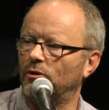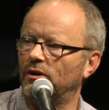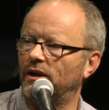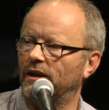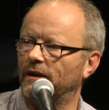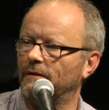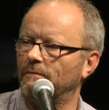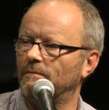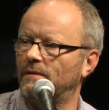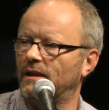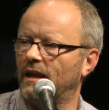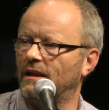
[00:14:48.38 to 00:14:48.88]

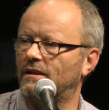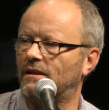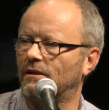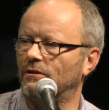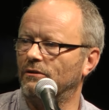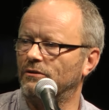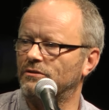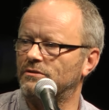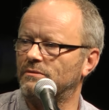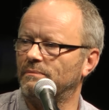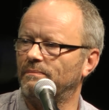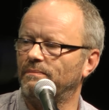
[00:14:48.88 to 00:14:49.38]
boiling
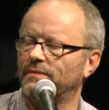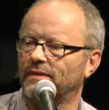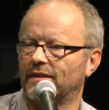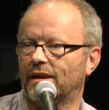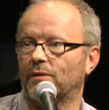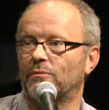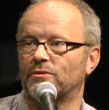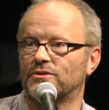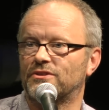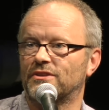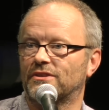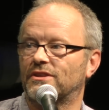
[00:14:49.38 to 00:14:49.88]
lentils.
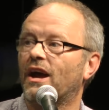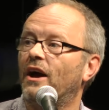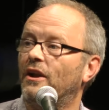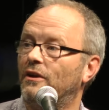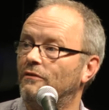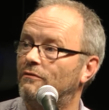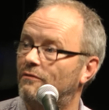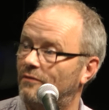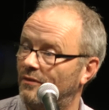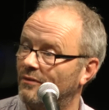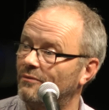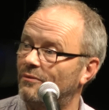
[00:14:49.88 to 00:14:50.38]
There was a kind
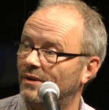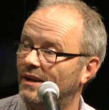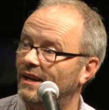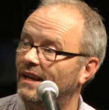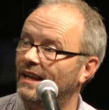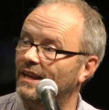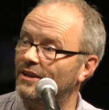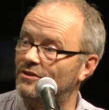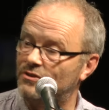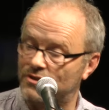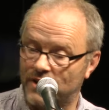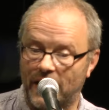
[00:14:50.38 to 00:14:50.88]
of
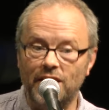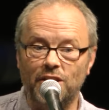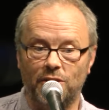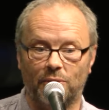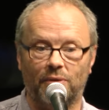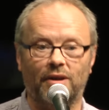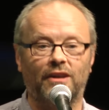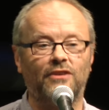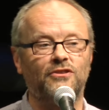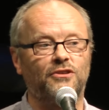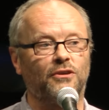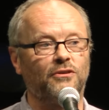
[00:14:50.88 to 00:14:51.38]
really
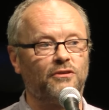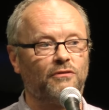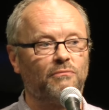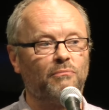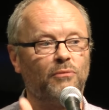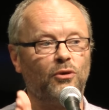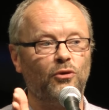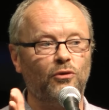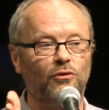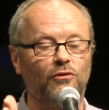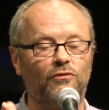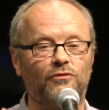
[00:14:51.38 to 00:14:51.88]
genuine sort of
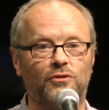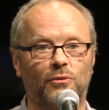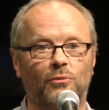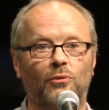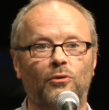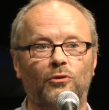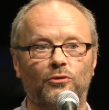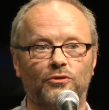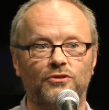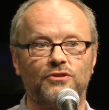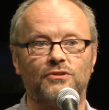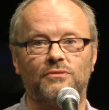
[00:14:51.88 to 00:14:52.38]
move
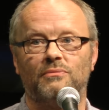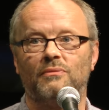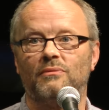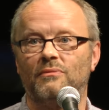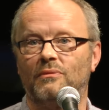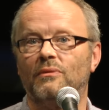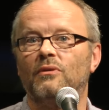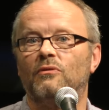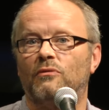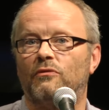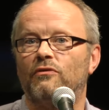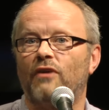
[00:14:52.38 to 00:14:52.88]
towards
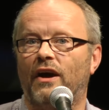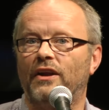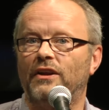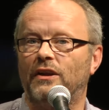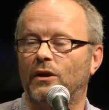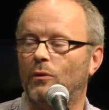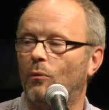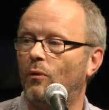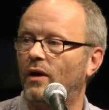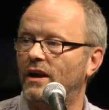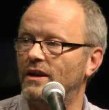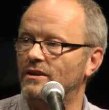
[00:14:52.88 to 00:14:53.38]

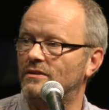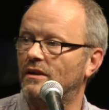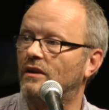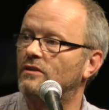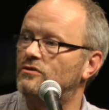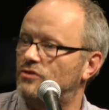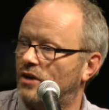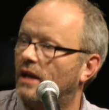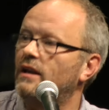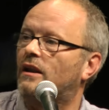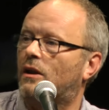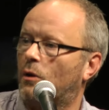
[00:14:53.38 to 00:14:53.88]
finding ways,
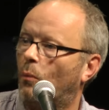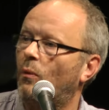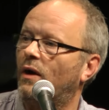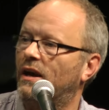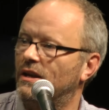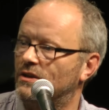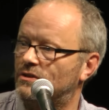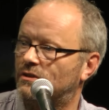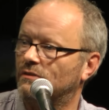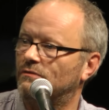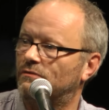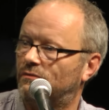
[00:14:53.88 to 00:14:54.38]
gentler
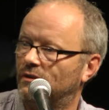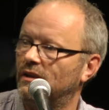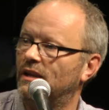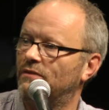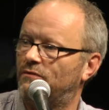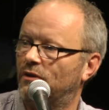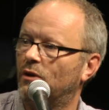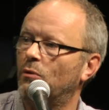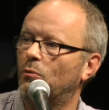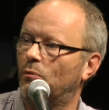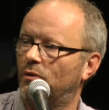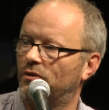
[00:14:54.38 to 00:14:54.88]
ways of
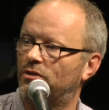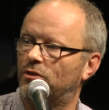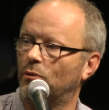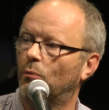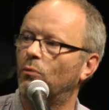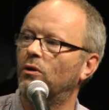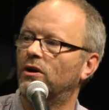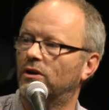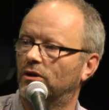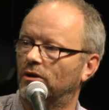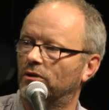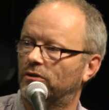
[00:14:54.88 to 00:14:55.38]
living with the
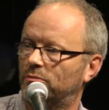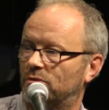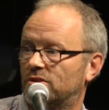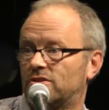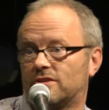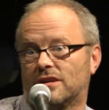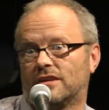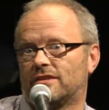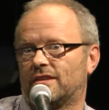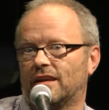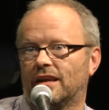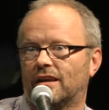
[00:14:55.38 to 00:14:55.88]
world,
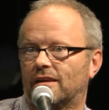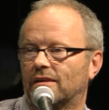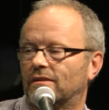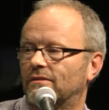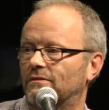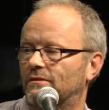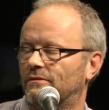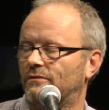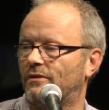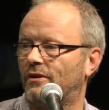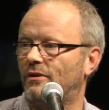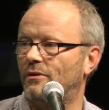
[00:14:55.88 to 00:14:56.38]
which I think
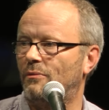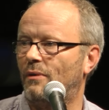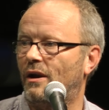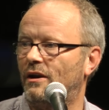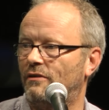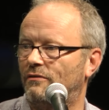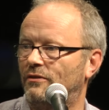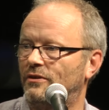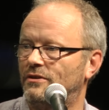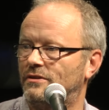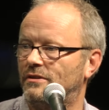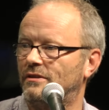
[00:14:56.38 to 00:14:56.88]
are very
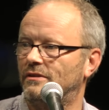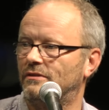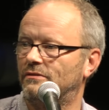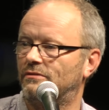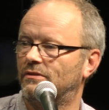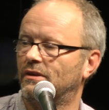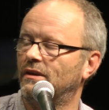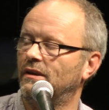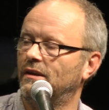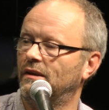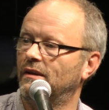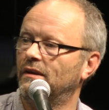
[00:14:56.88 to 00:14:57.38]
relevant and
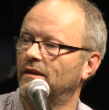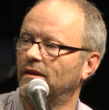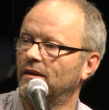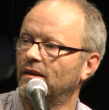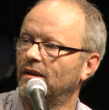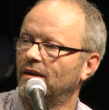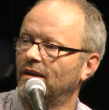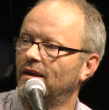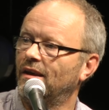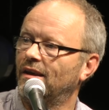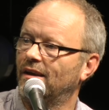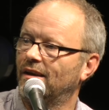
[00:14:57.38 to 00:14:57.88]

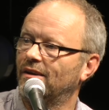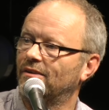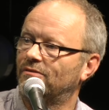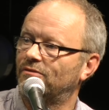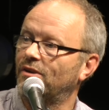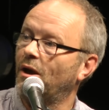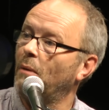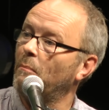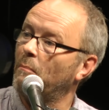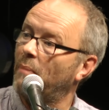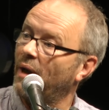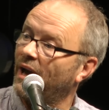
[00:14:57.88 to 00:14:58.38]
have
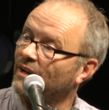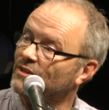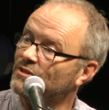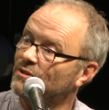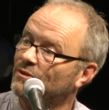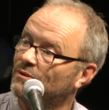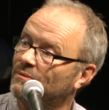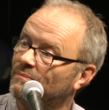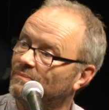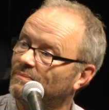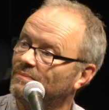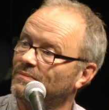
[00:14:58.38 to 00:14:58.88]
come back
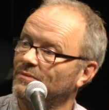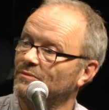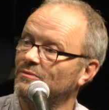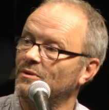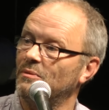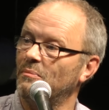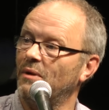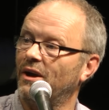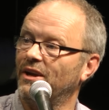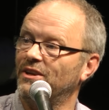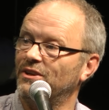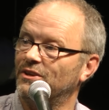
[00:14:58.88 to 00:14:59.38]
to
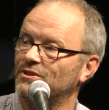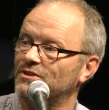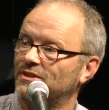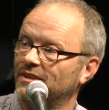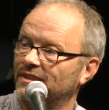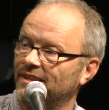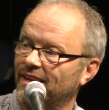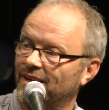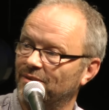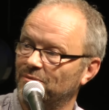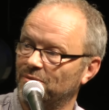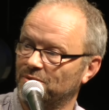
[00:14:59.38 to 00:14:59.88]
remind us
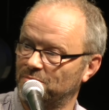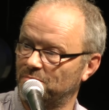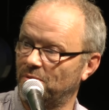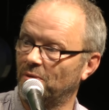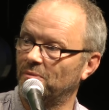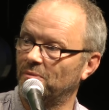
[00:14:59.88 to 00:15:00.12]
that that was